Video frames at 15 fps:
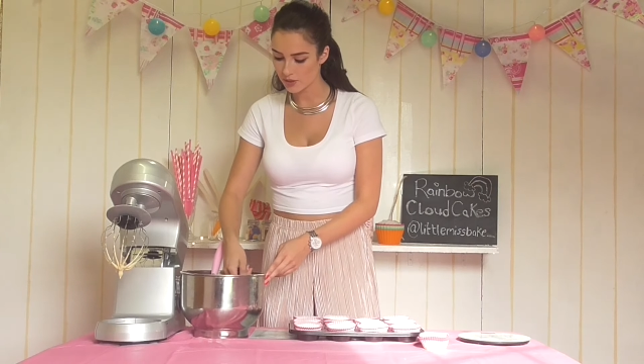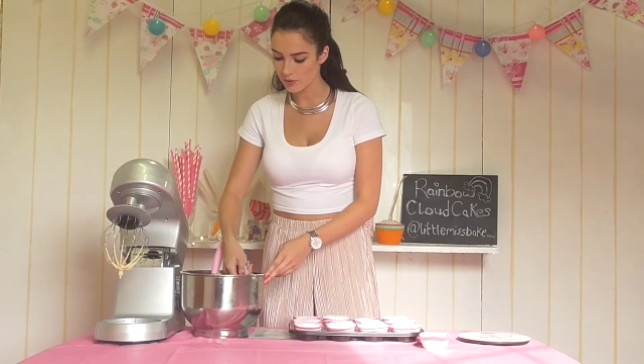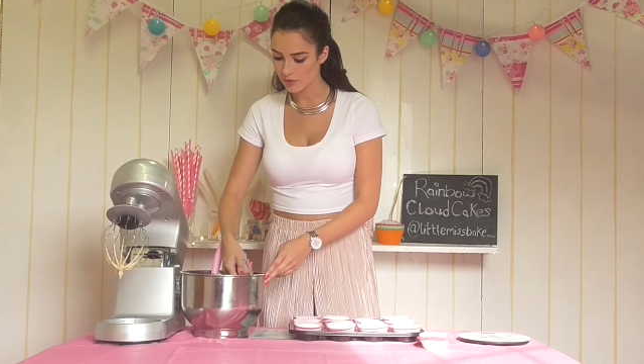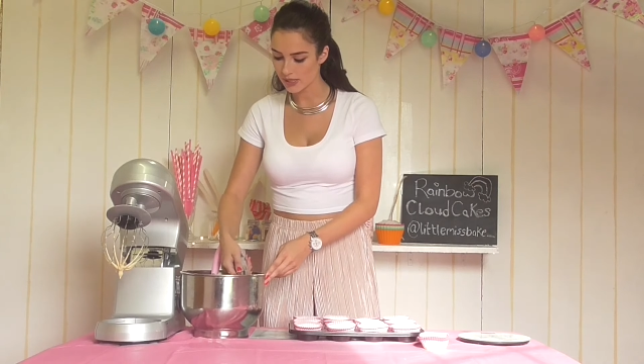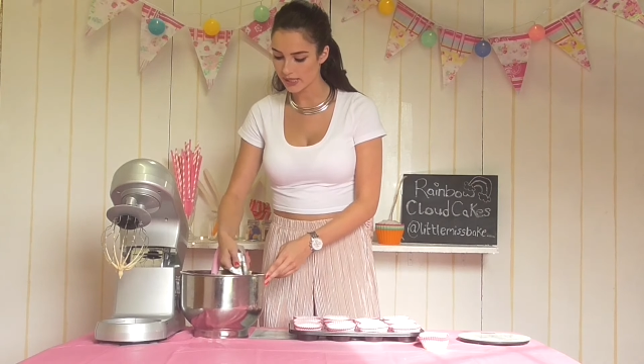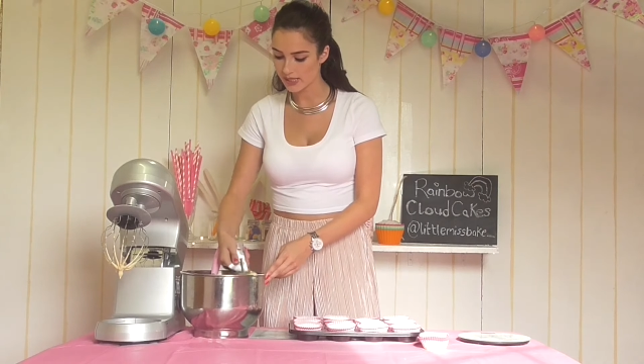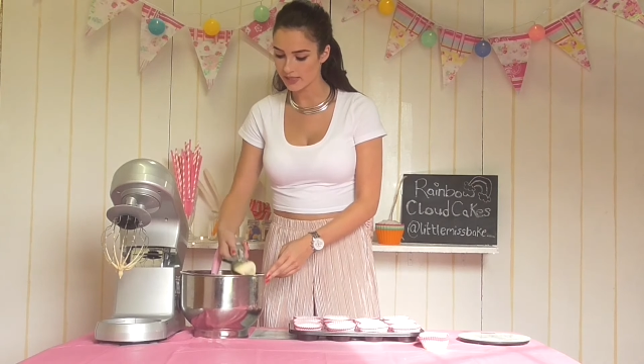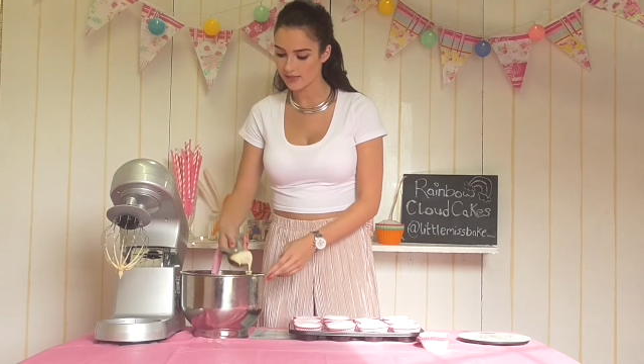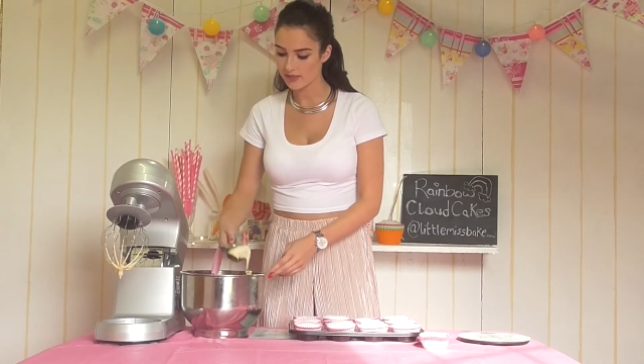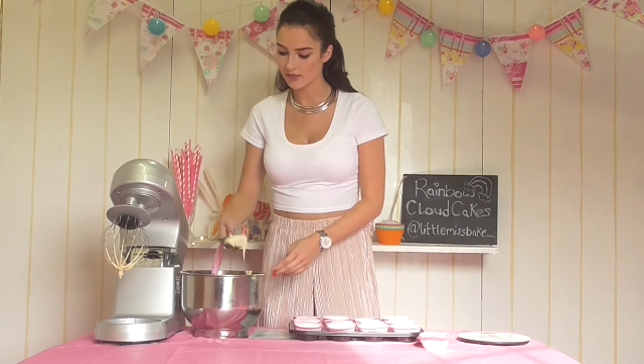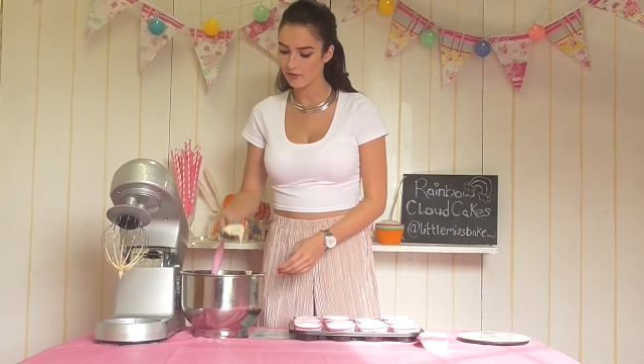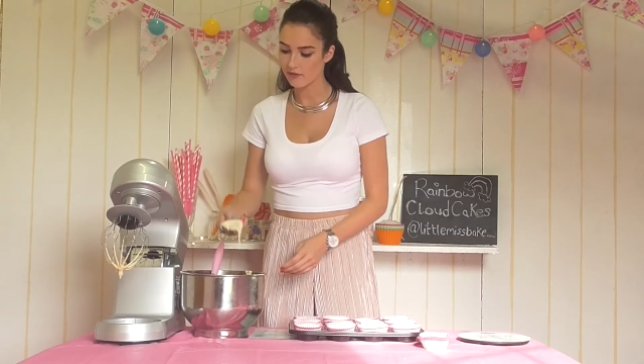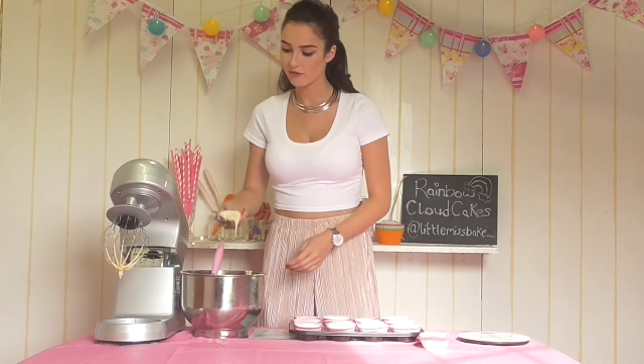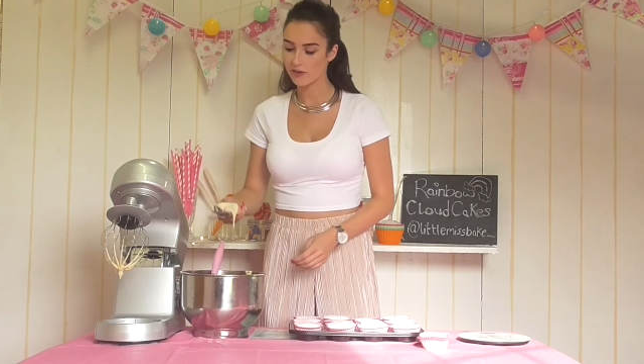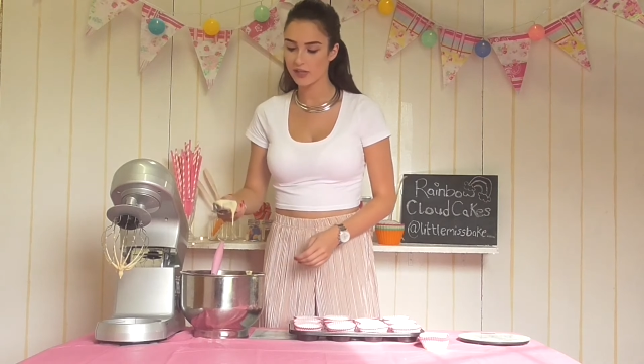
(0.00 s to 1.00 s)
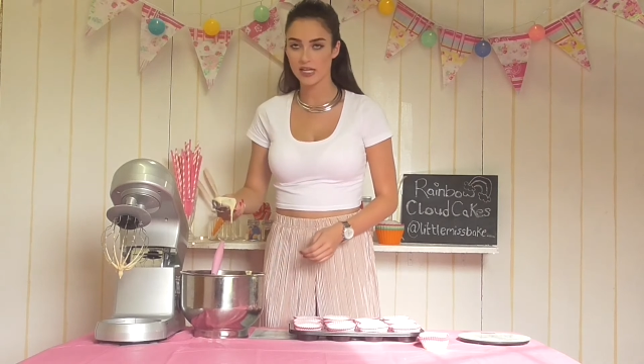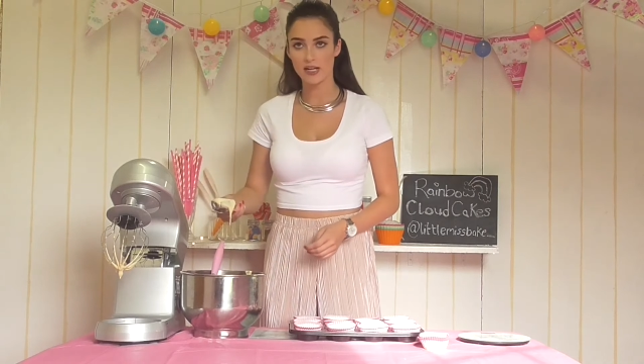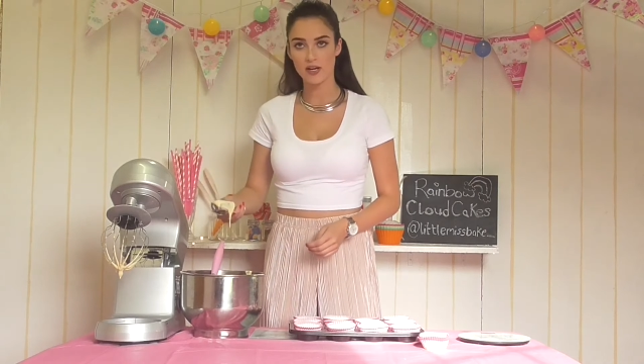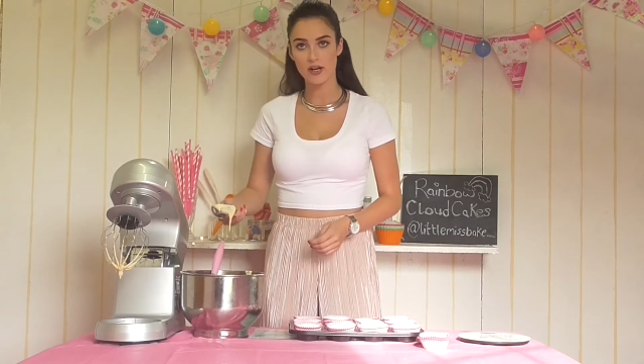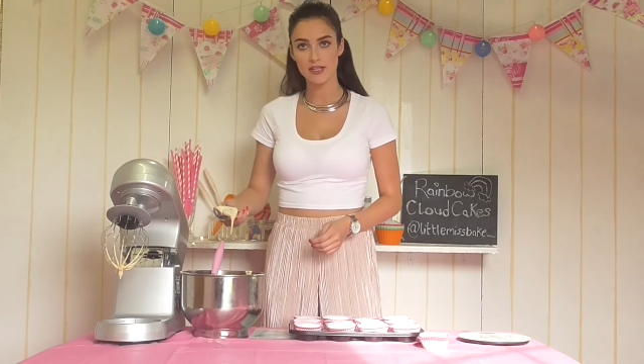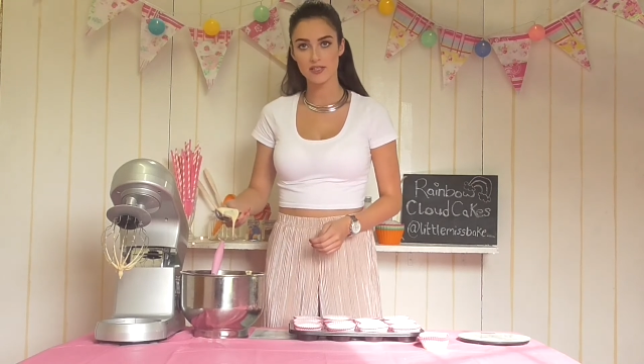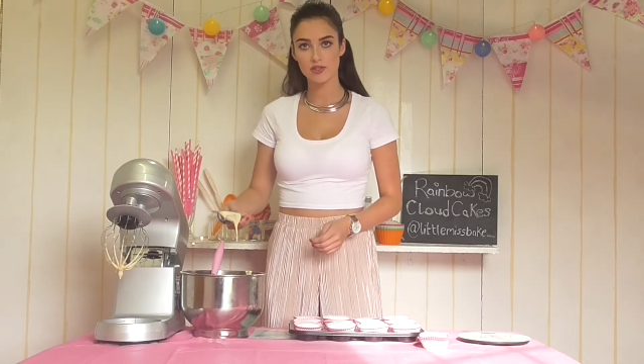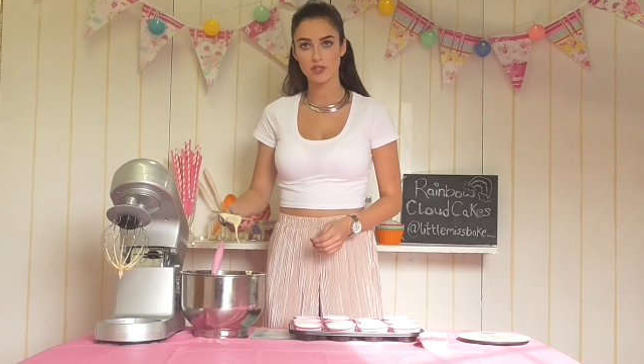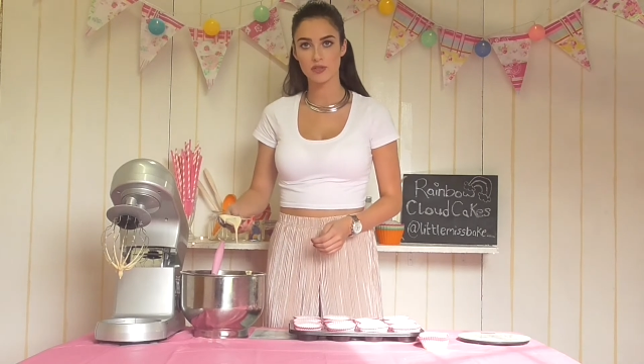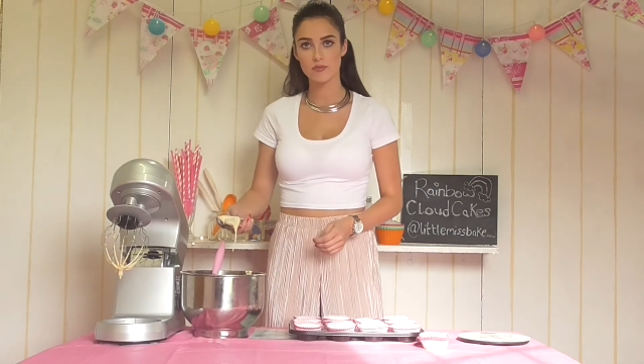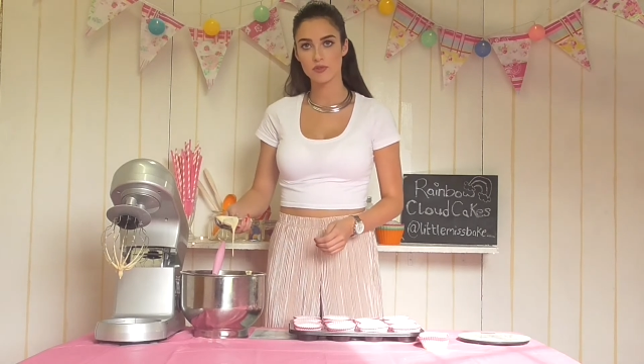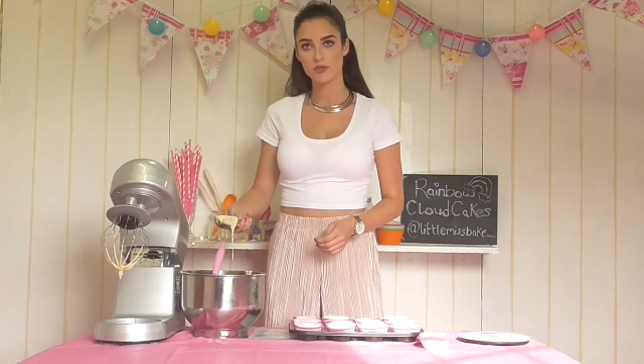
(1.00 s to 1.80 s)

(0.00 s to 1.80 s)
do is fill an ice cream